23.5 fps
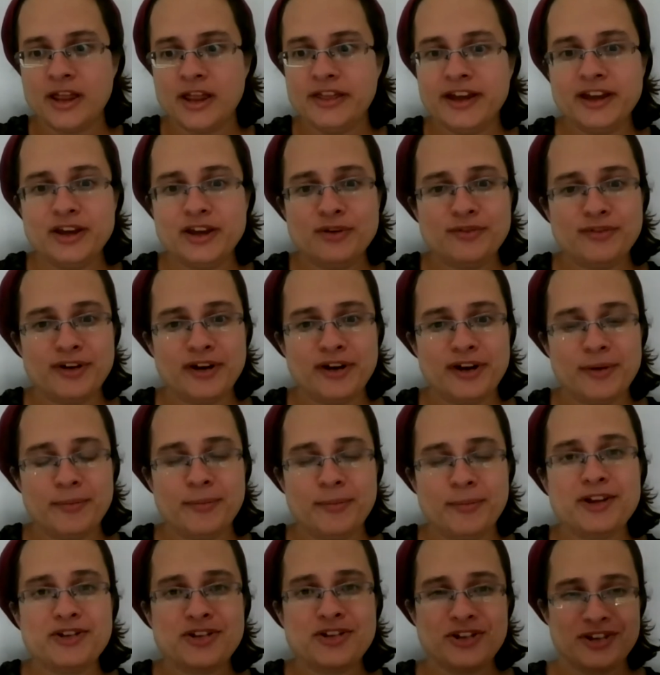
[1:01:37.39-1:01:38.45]
Thank you very
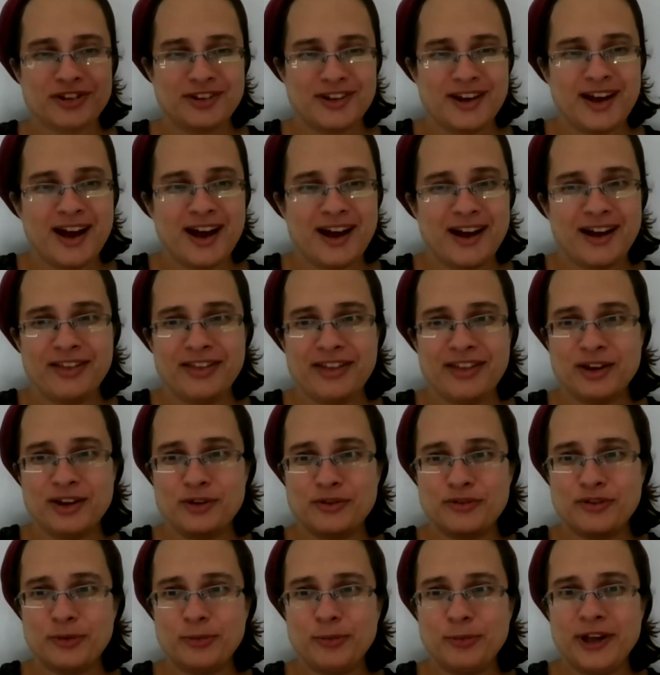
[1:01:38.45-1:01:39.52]
much. Uh, thank
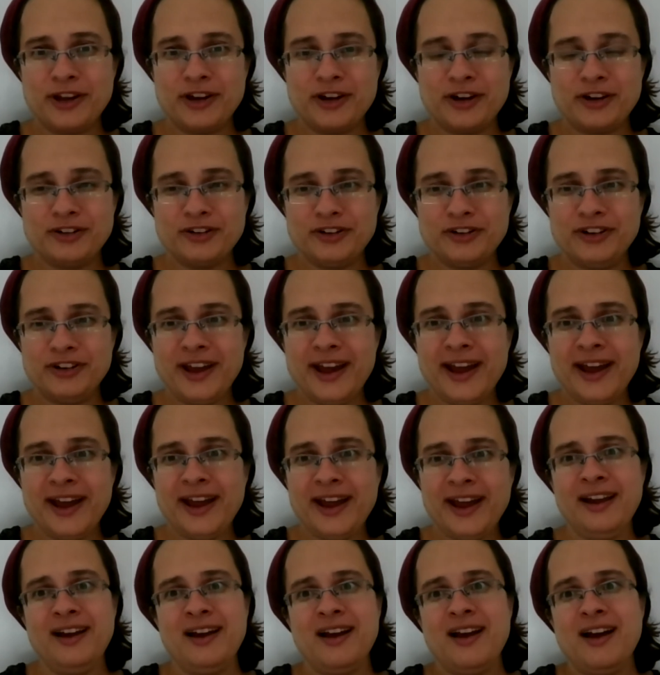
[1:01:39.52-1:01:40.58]
you for being here
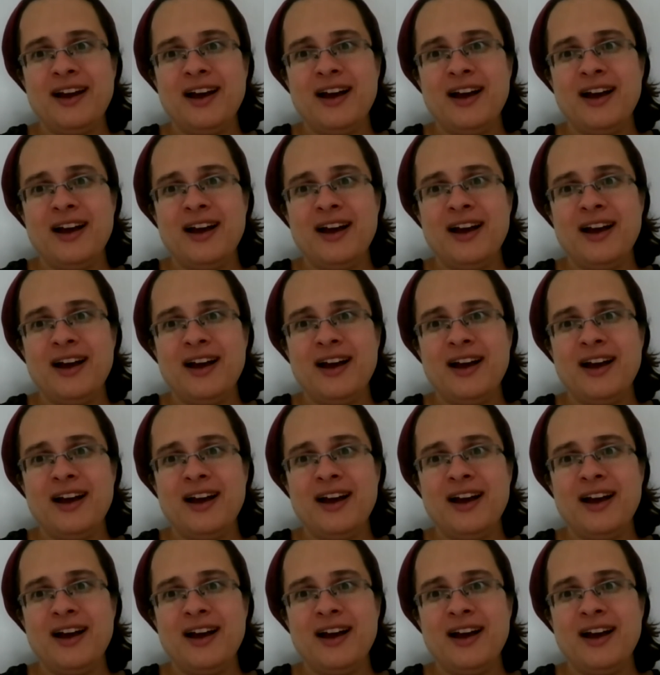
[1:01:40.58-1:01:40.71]
today.